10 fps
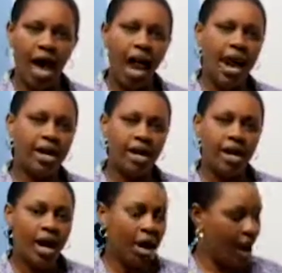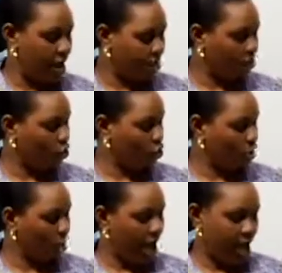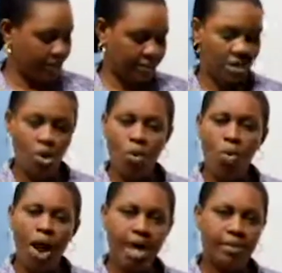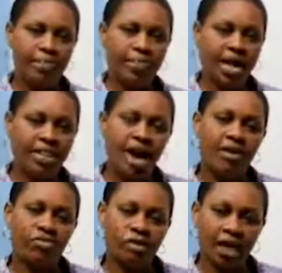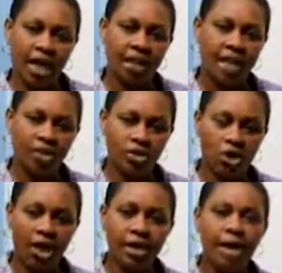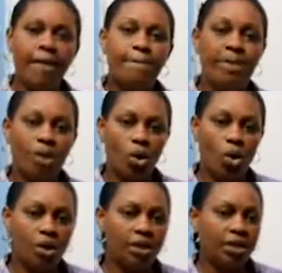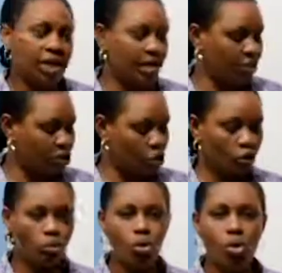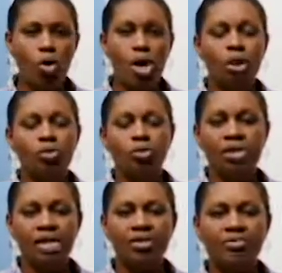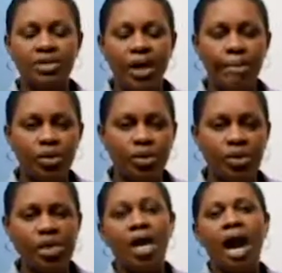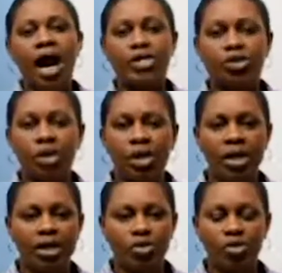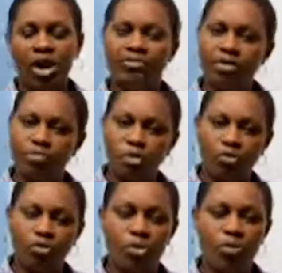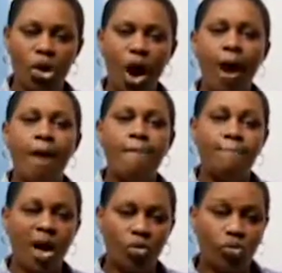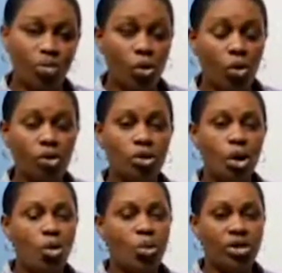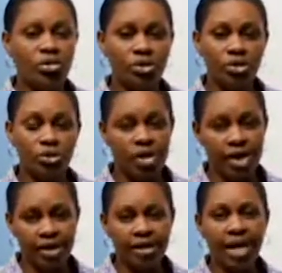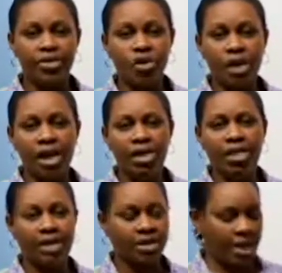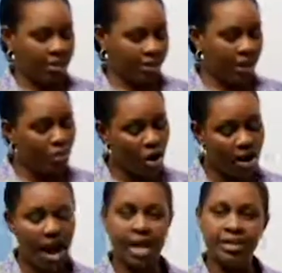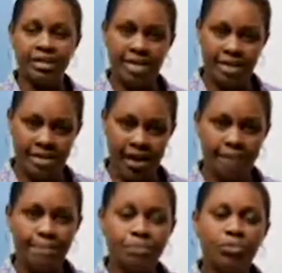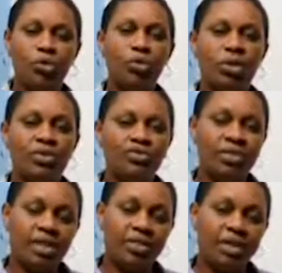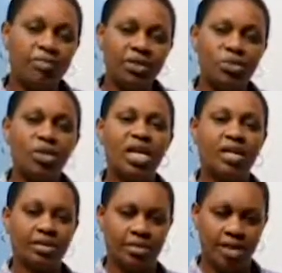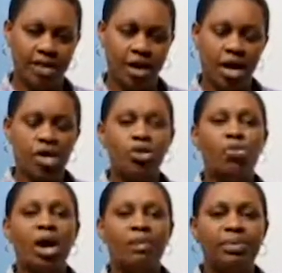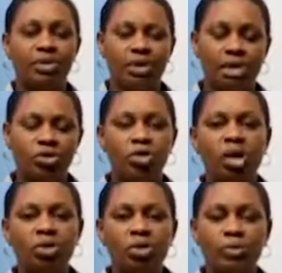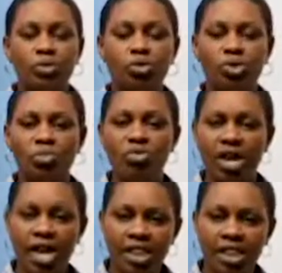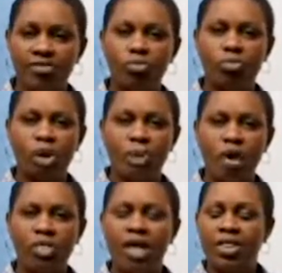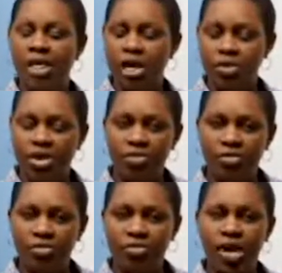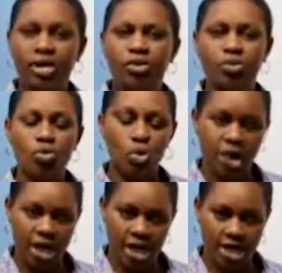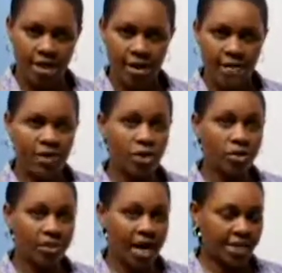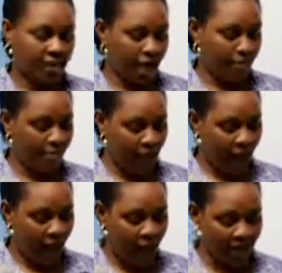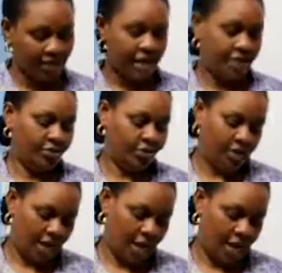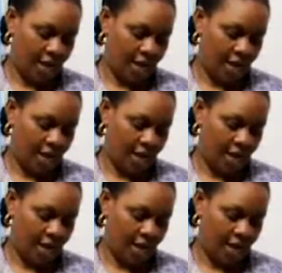And, and Njoki asks, why mother have you taken that chocolate? Because it is not good to give somebody a chocolate that you have removed from your mouth. Because when you eat a chocolate that someone has eaten, you, if so, that person is sick, you can be sick. So you are not supposed to remove anything from your mouth, then you give your friend to eat because that can make us sick.